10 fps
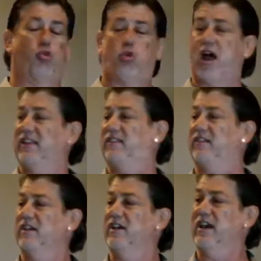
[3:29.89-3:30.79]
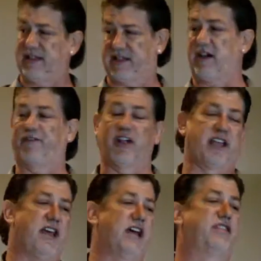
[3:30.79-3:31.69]
rent and stuff
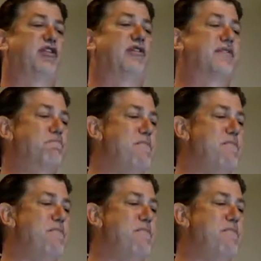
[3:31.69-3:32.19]
like that, there's